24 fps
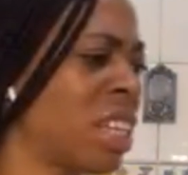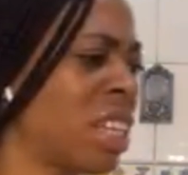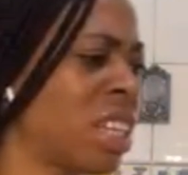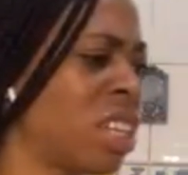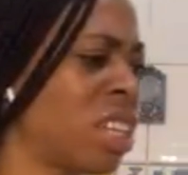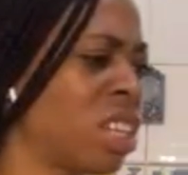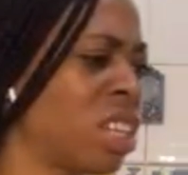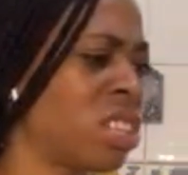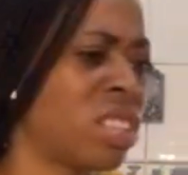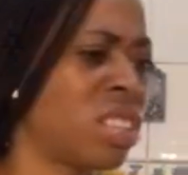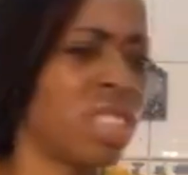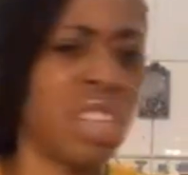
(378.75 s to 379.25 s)
I
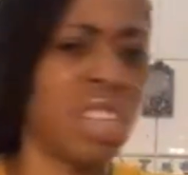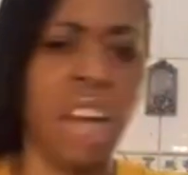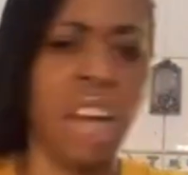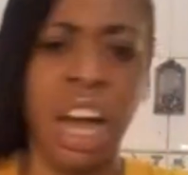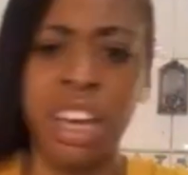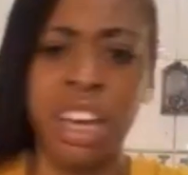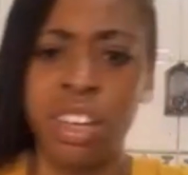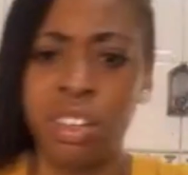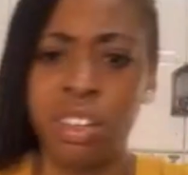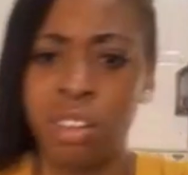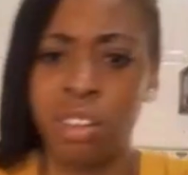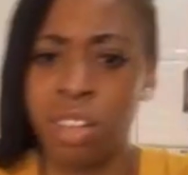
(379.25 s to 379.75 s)
think that's
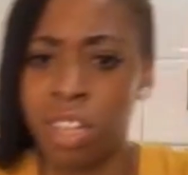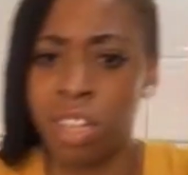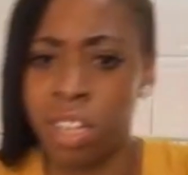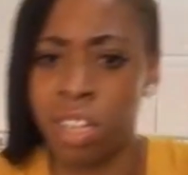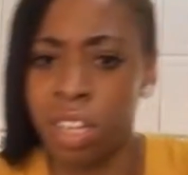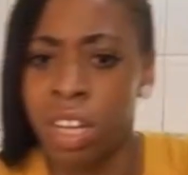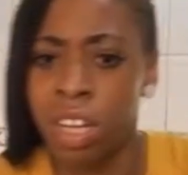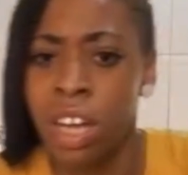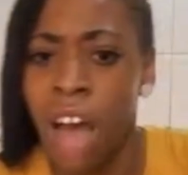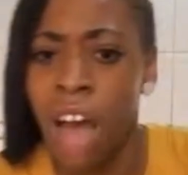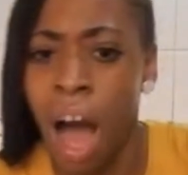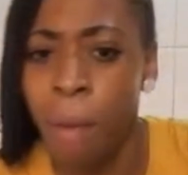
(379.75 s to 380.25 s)
it. Are you
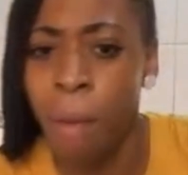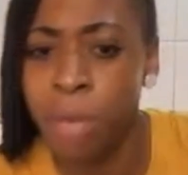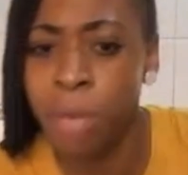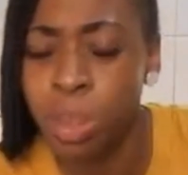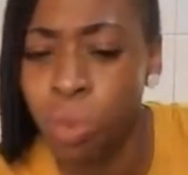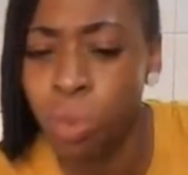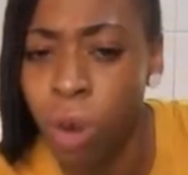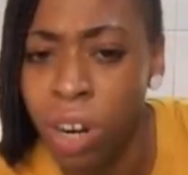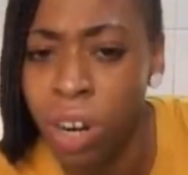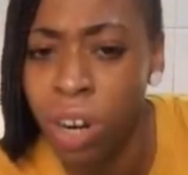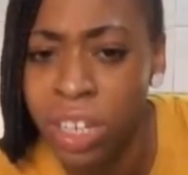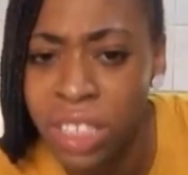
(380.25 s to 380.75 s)
gonna? How
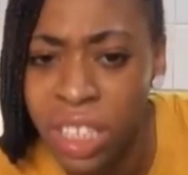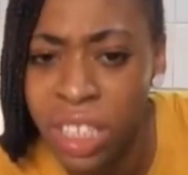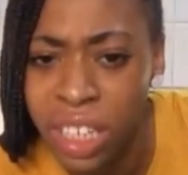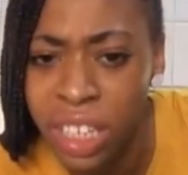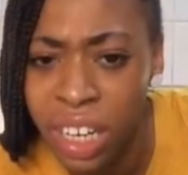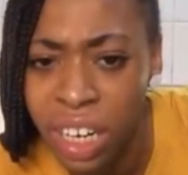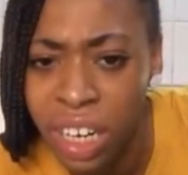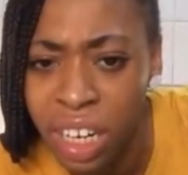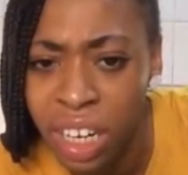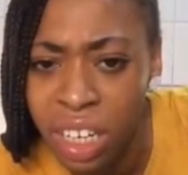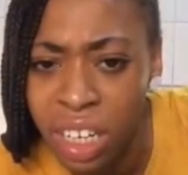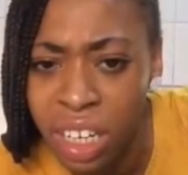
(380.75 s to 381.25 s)
much water is
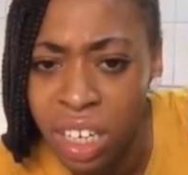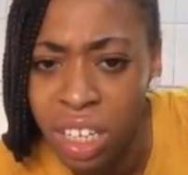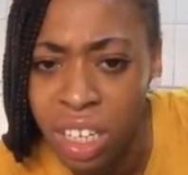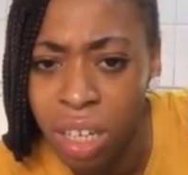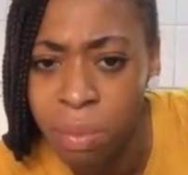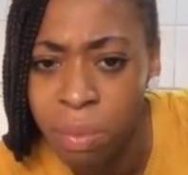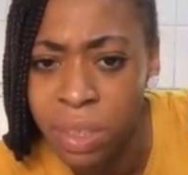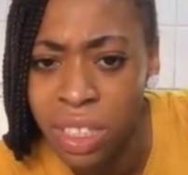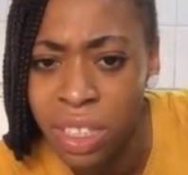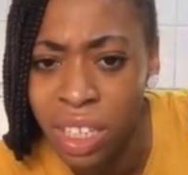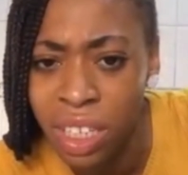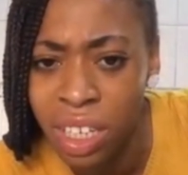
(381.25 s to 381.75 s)
in there?
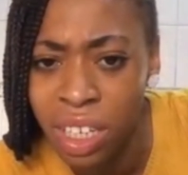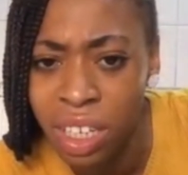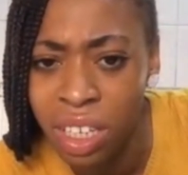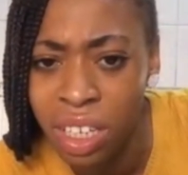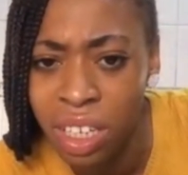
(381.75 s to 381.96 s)
Let me see.